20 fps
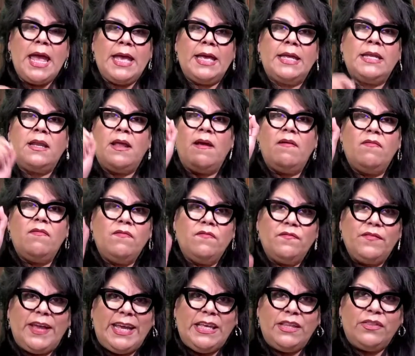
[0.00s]
and
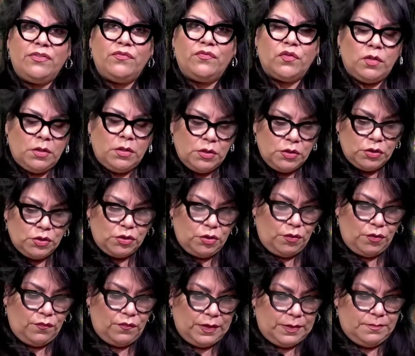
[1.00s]
faithful
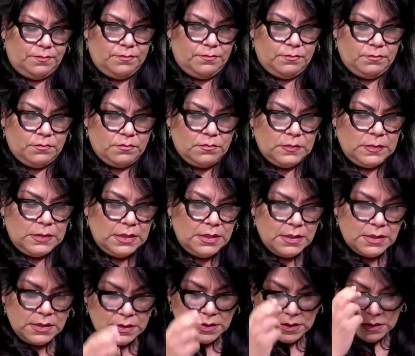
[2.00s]
servant.
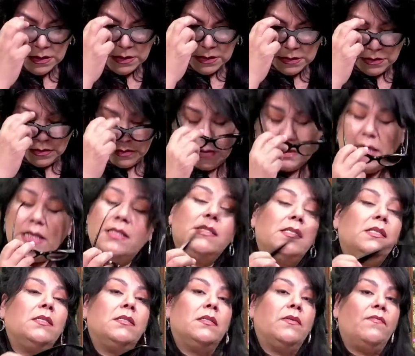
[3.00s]
So this
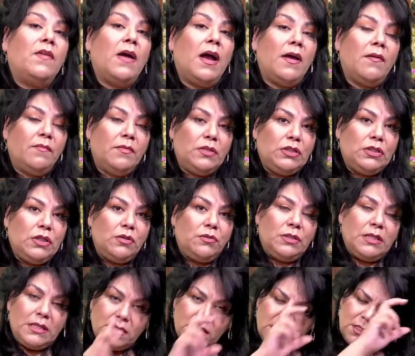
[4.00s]
is the five. So
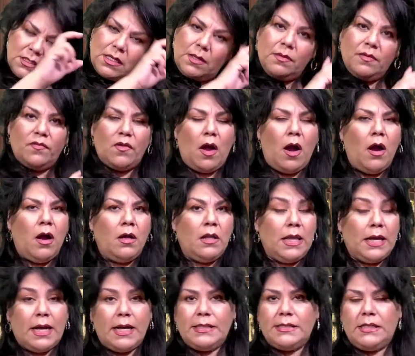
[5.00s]
this is some of our,
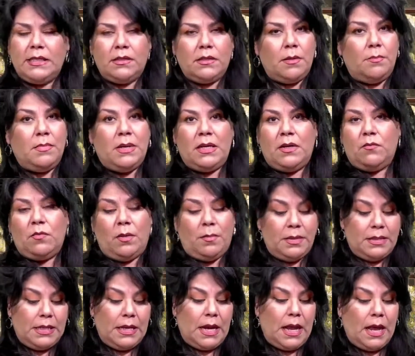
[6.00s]
like I said, the men and
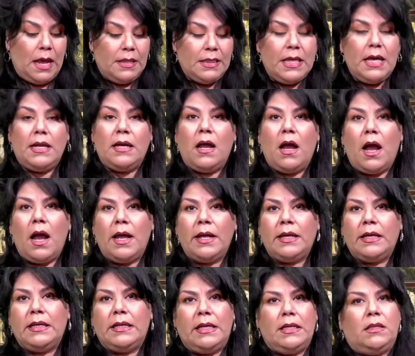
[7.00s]
women that that I
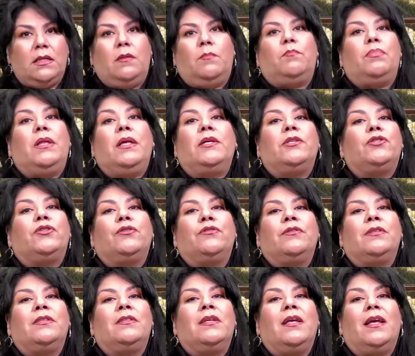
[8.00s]
get the pleasure
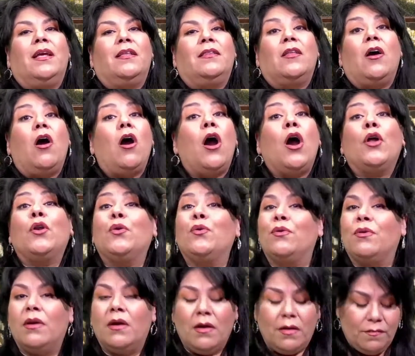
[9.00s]
and, and the honor
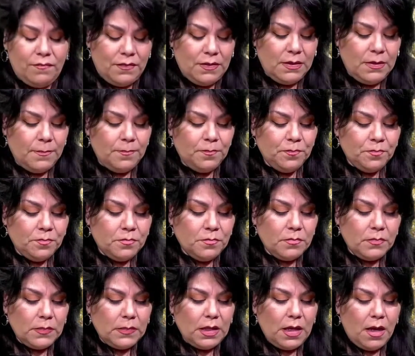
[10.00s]
of
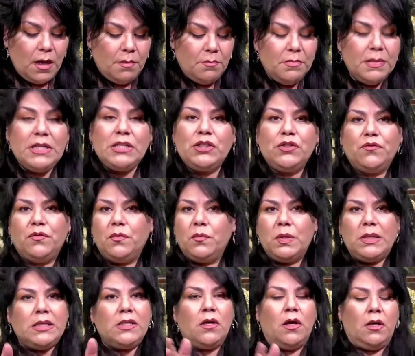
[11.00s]
uh, ministering
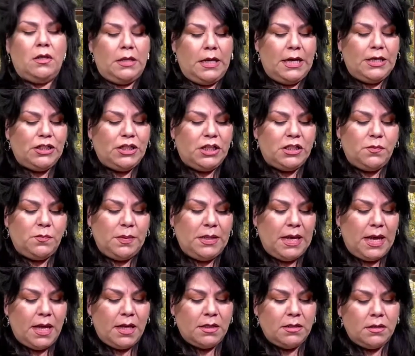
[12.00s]
with on
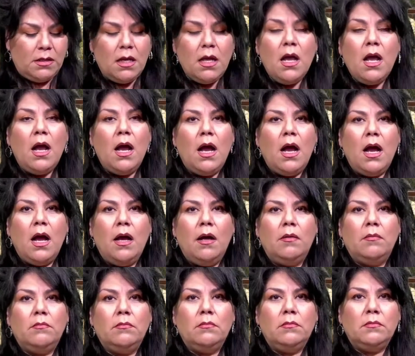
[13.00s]
HSBN.
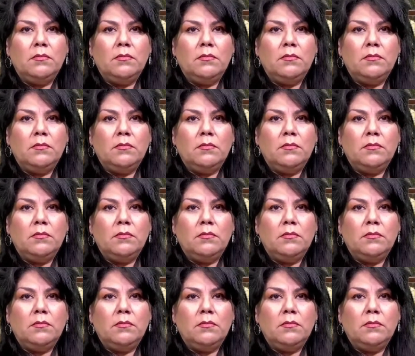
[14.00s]
Um,